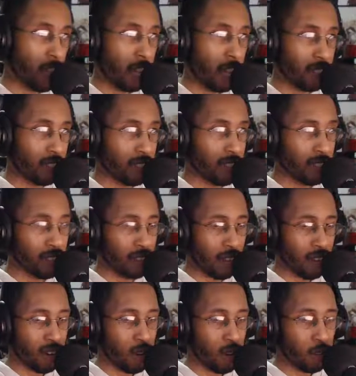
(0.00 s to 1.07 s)
because I
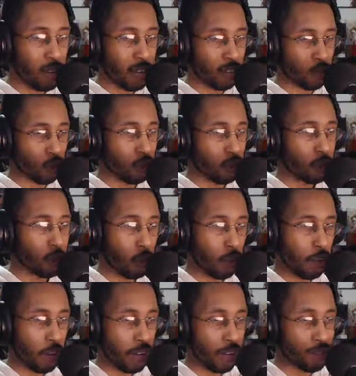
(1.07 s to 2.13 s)
know that Crunchyroll
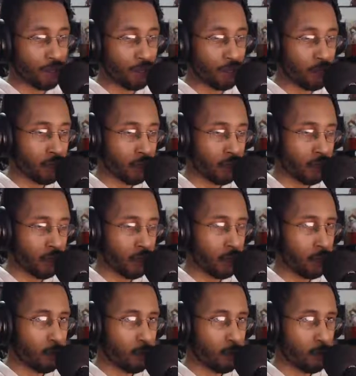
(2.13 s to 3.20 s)
has
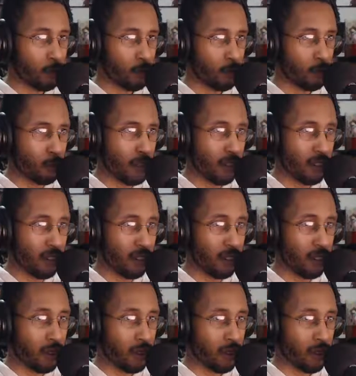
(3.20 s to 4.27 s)
been
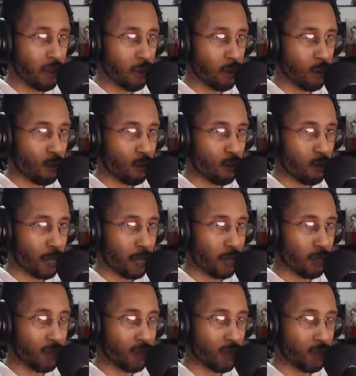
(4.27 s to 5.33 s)

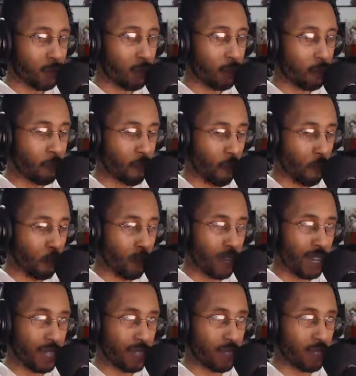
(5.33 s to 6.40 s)
making some
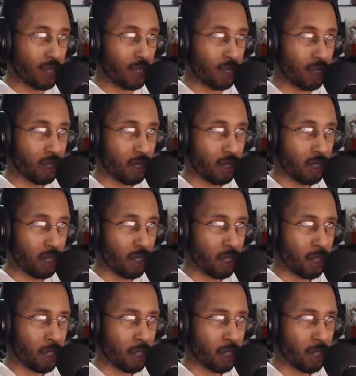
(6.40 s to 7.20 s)
forays into like